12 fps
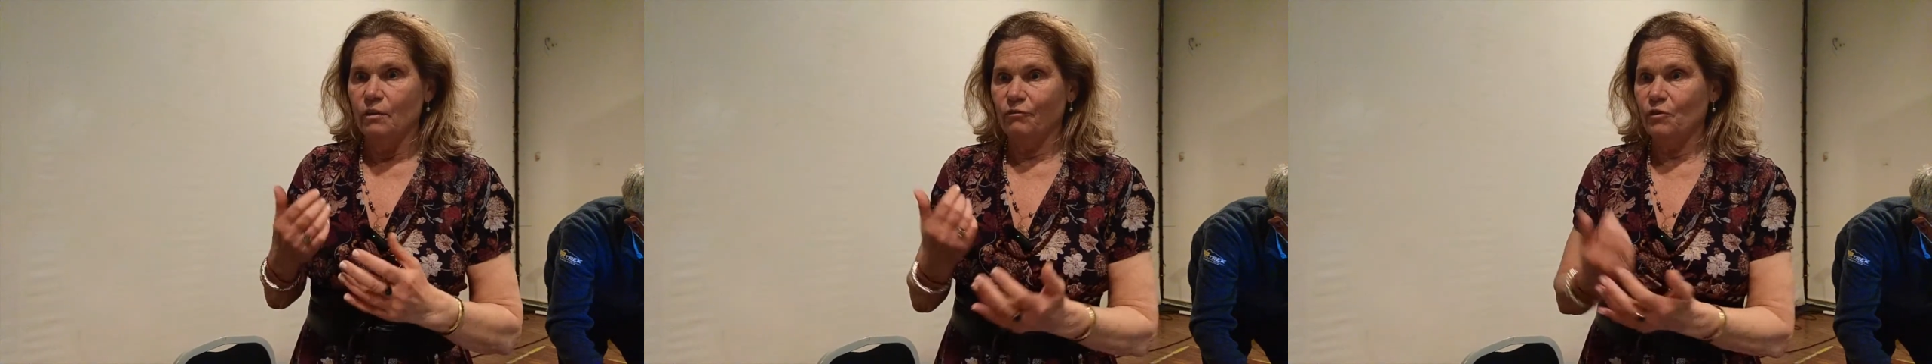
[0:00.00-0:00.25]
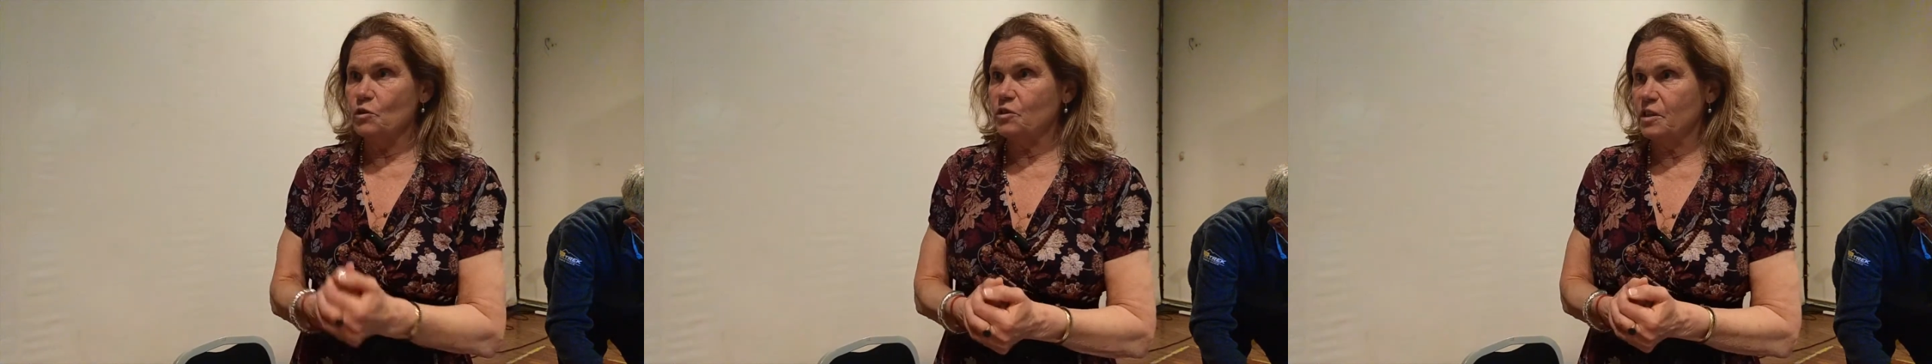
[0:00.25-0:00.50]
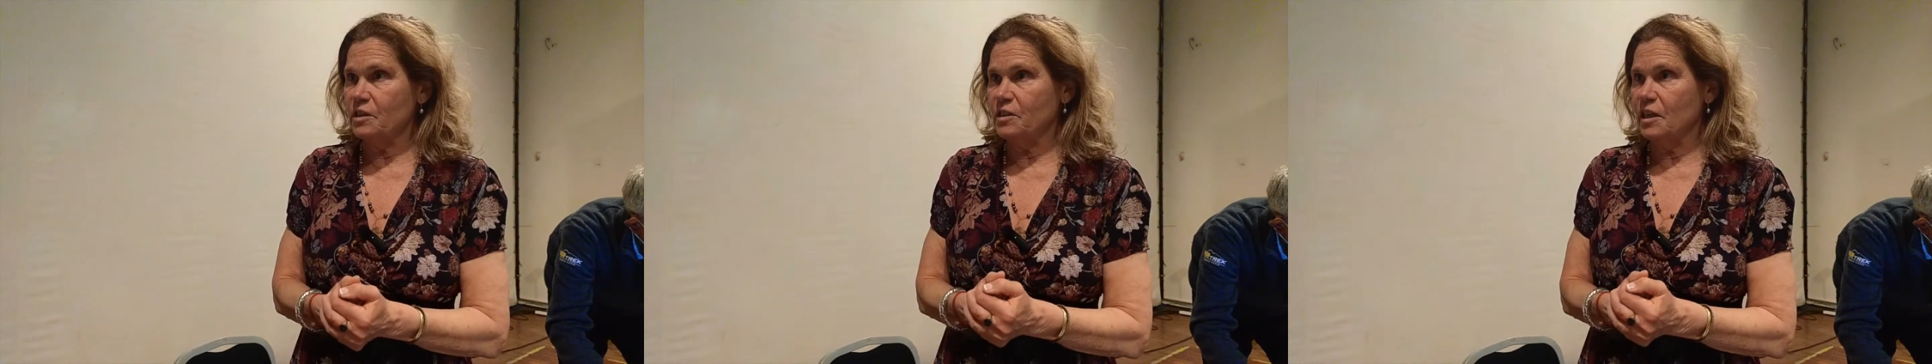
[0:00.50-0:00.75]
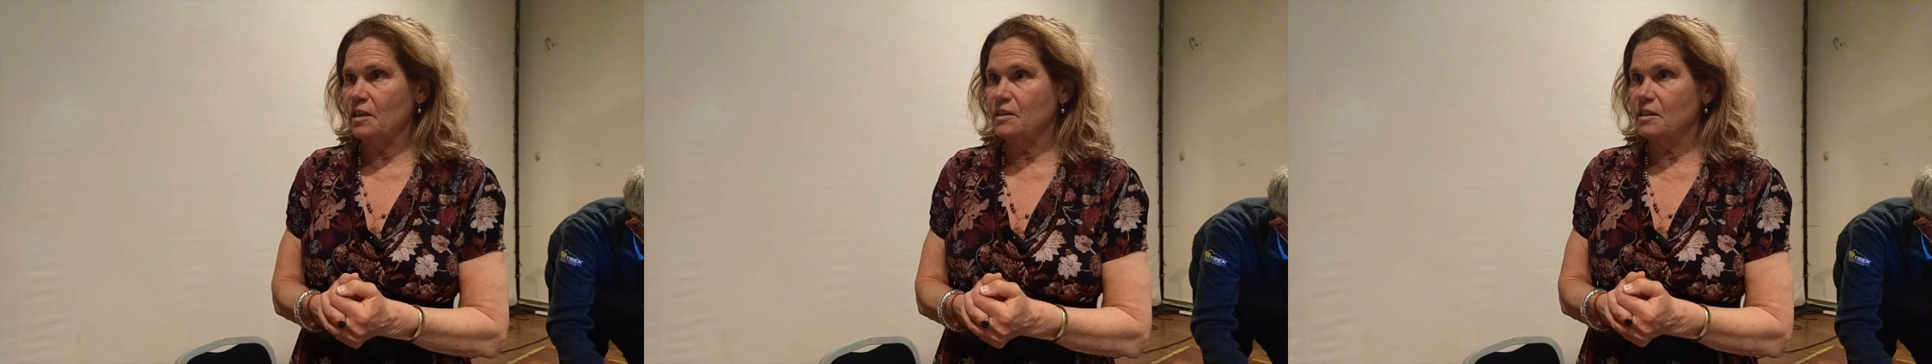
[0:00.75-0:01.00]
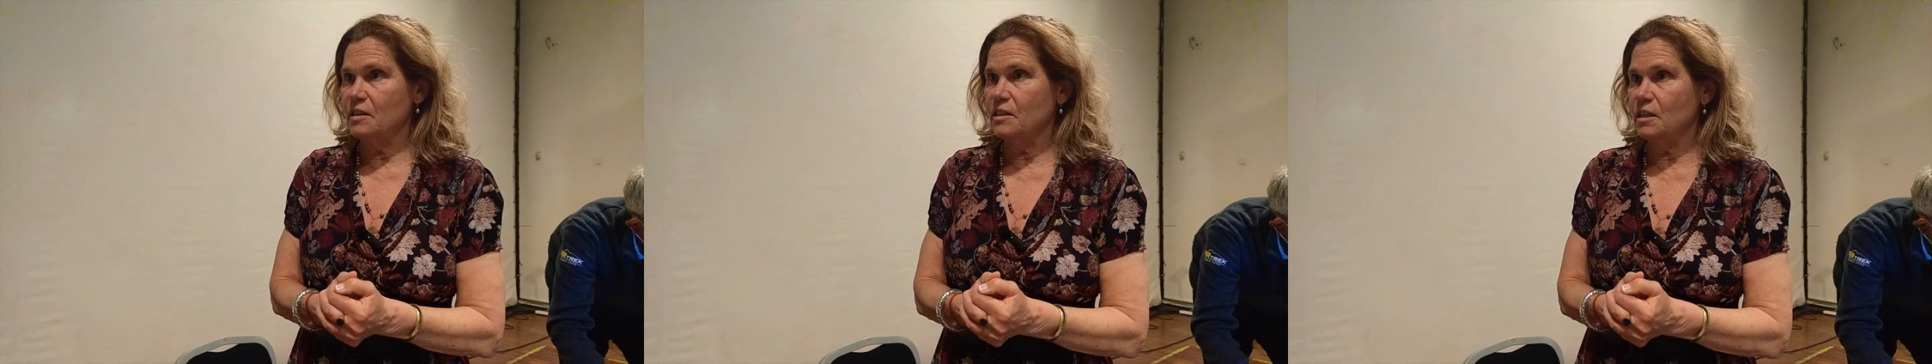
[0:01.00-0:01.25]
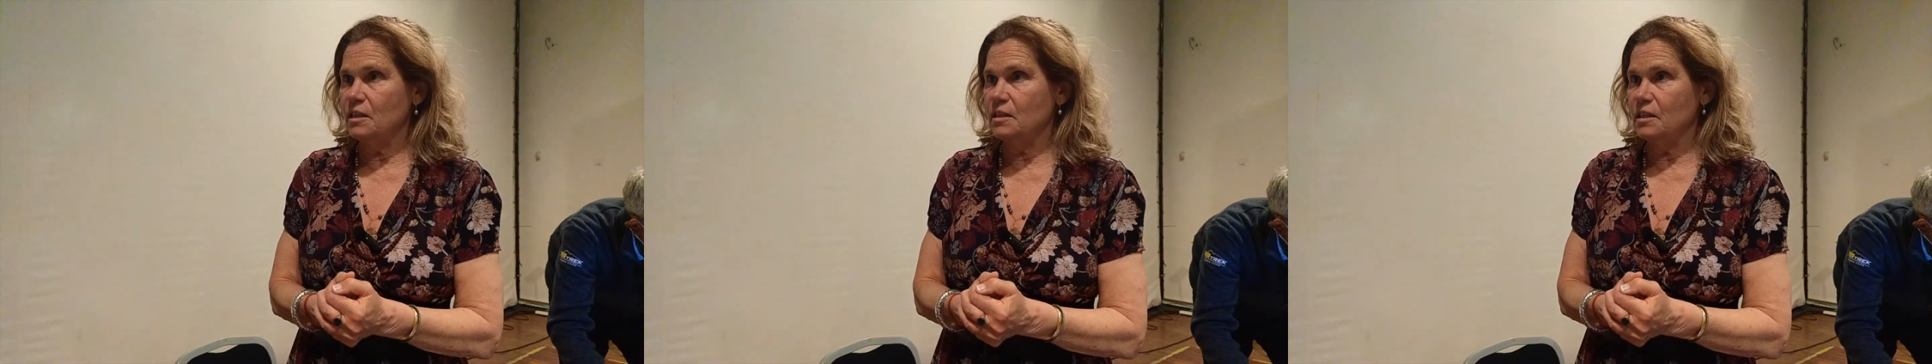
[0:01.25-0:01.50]
first ascents and
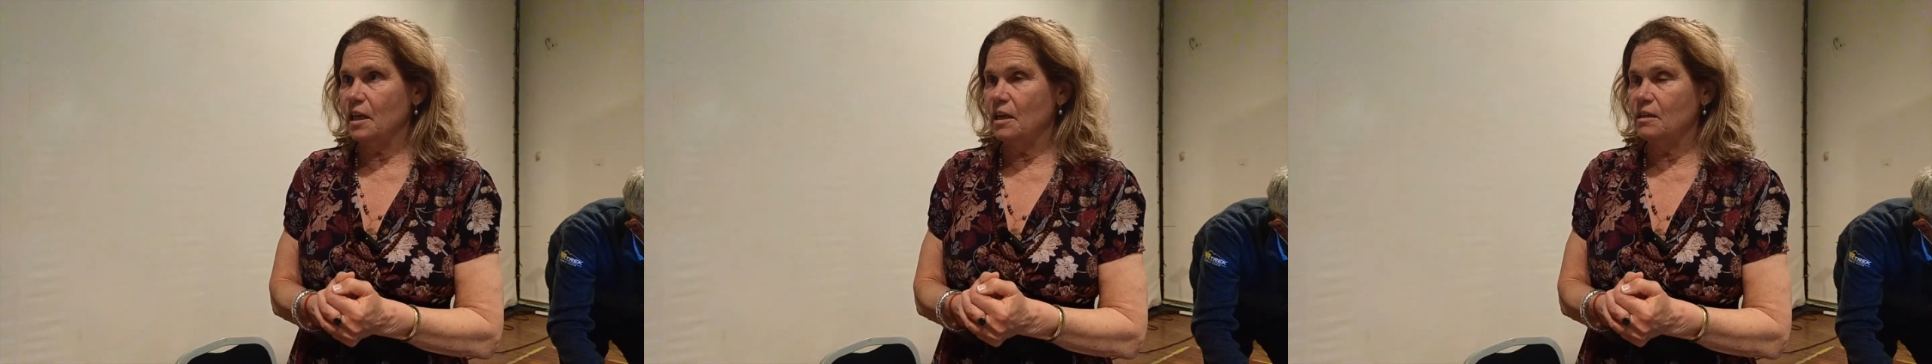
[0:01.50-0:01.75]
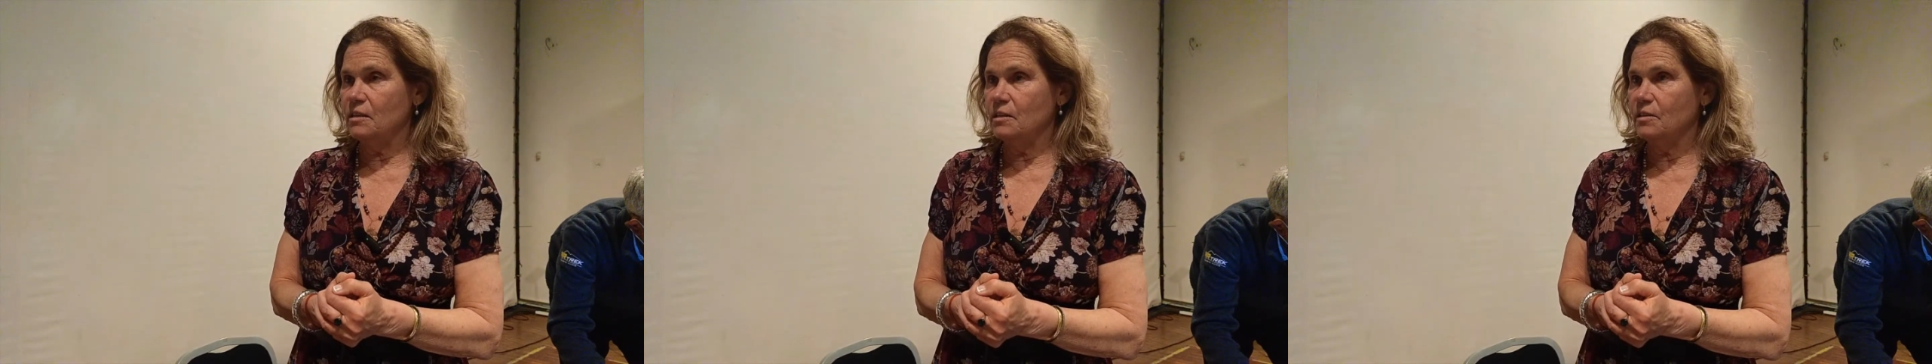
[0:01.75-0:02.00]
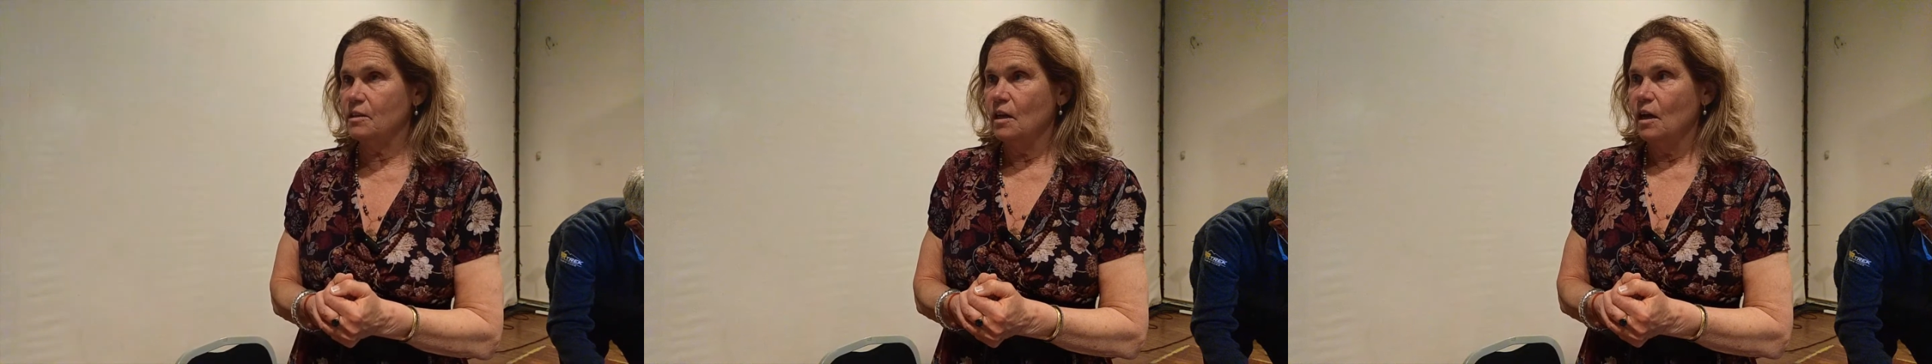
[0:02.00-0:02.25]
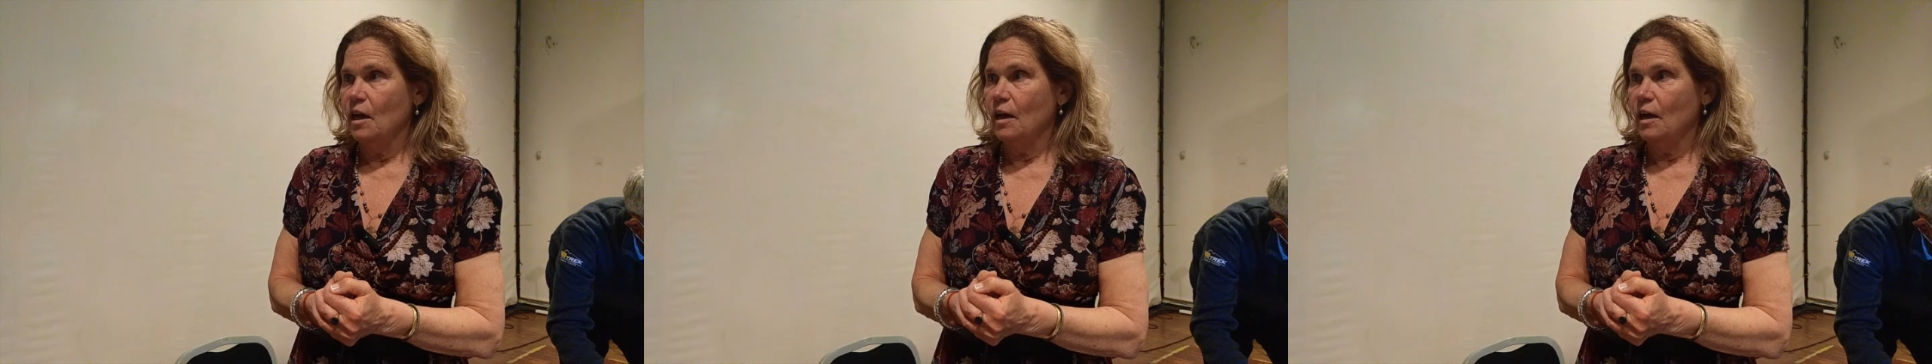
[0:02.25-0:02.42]
descents